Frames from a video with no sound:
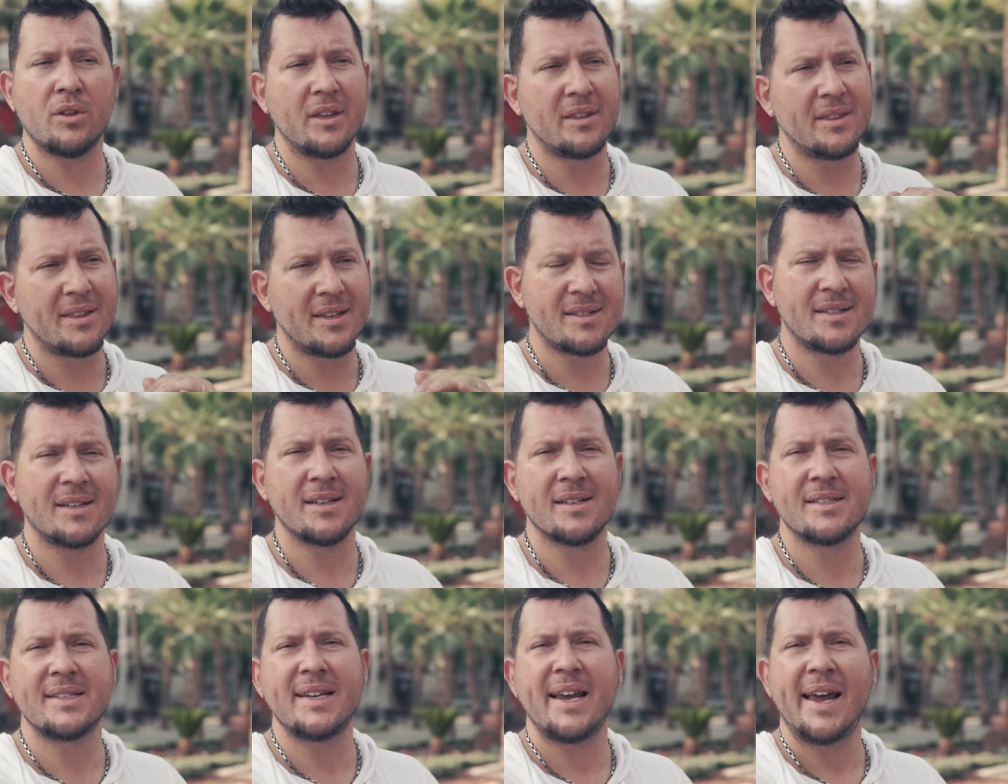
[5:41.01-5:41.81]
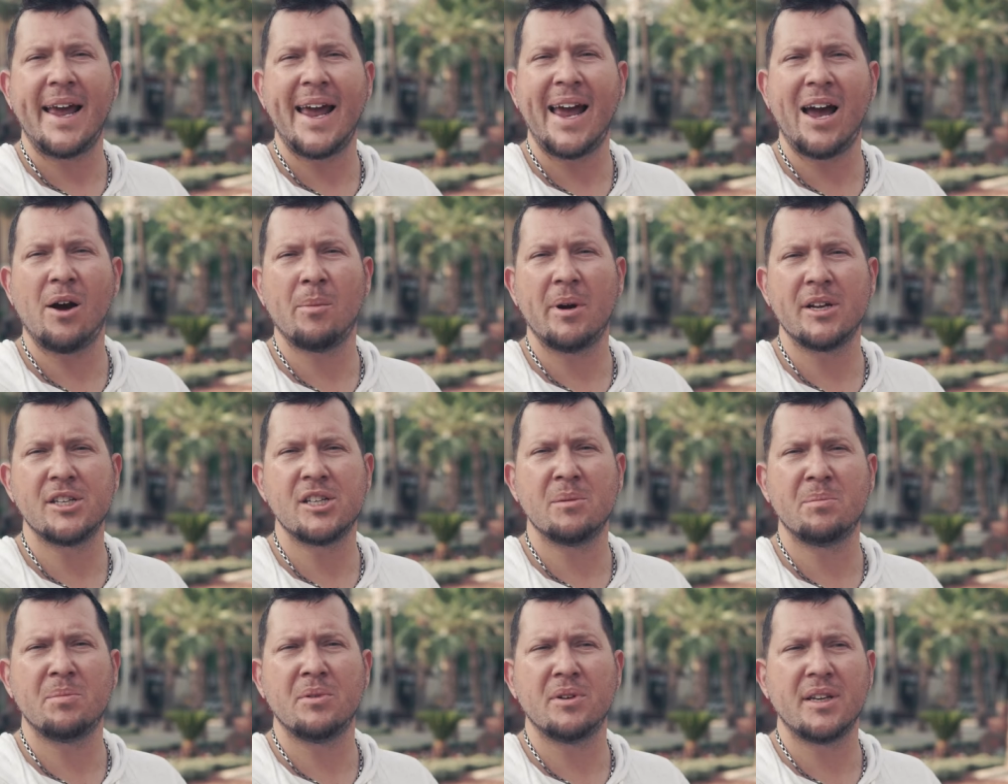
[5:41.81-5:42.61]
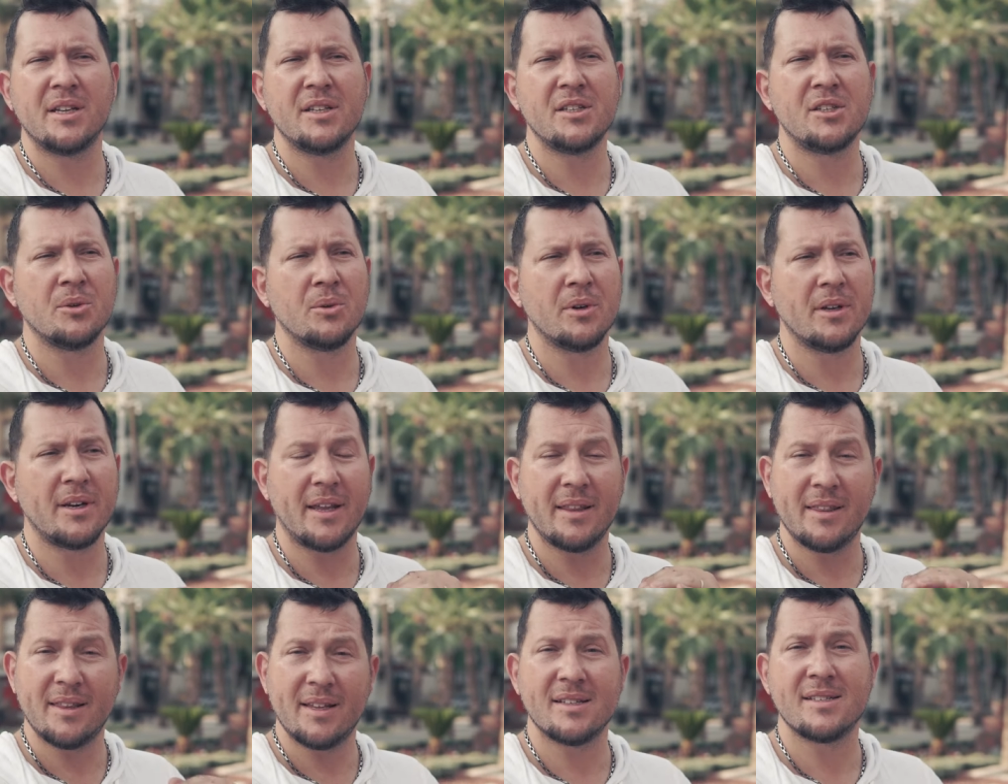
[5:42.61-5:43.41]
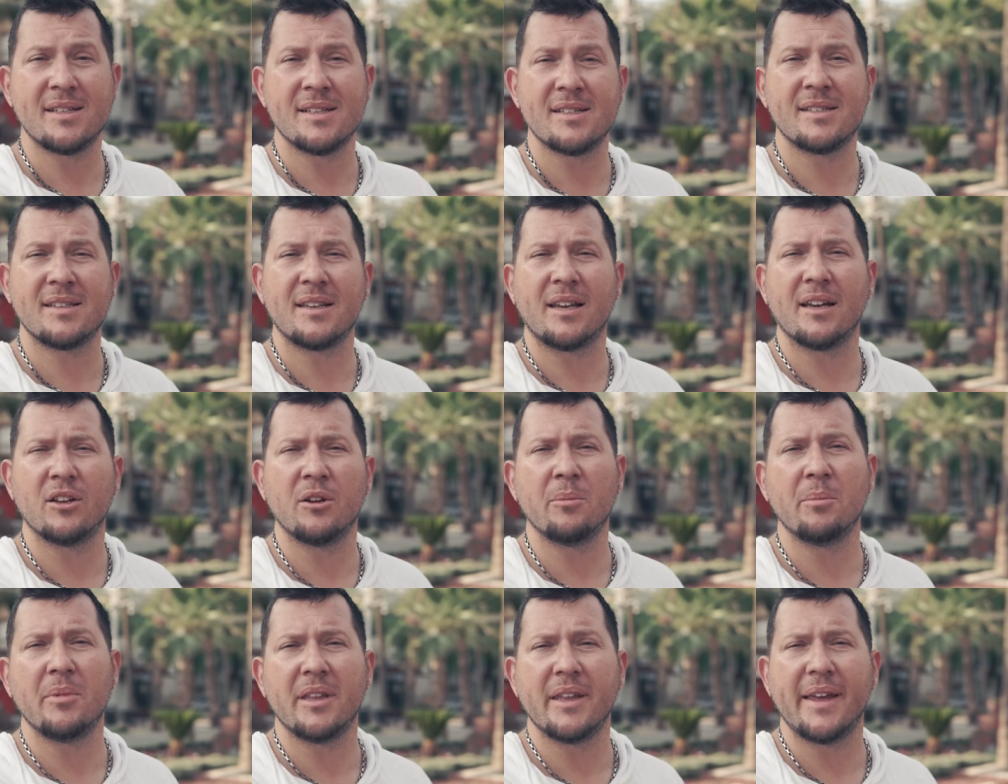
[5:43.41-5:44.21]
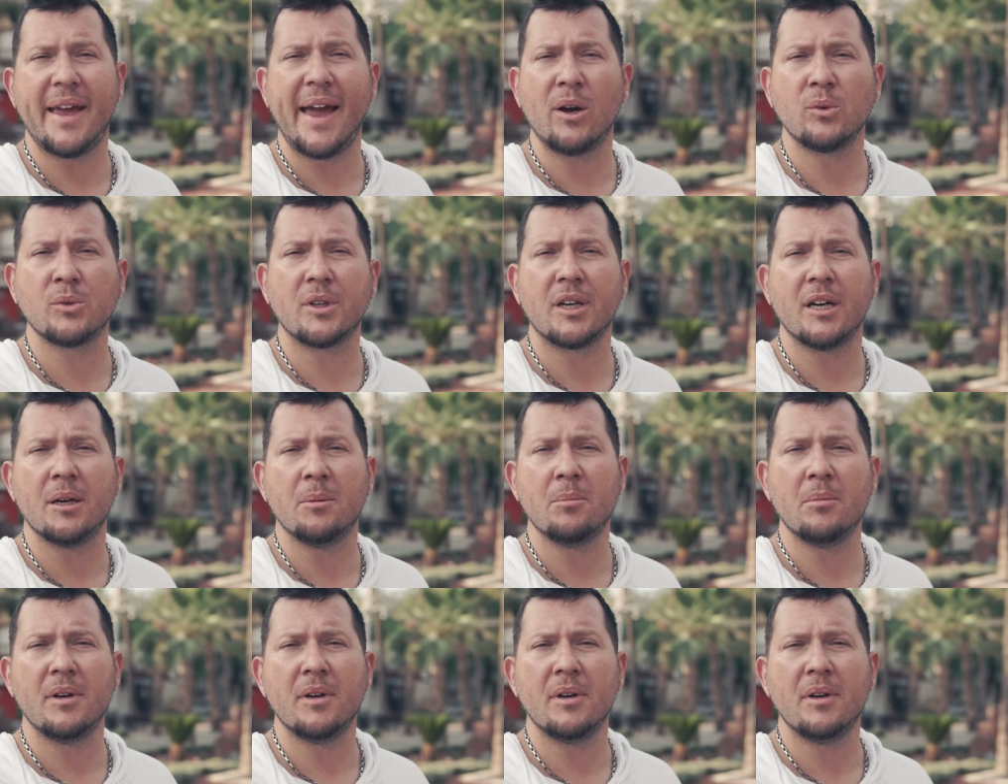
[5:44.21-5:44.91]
that this is how much I put into it, and this is going to be the outcome?